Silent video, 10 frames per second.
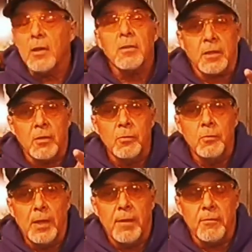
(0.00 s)
I'll
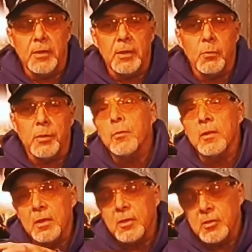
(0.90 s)
include that video
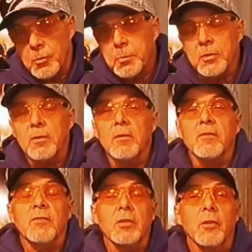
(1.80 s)
within the description of this
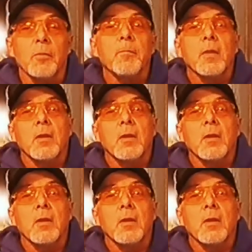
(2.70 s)
video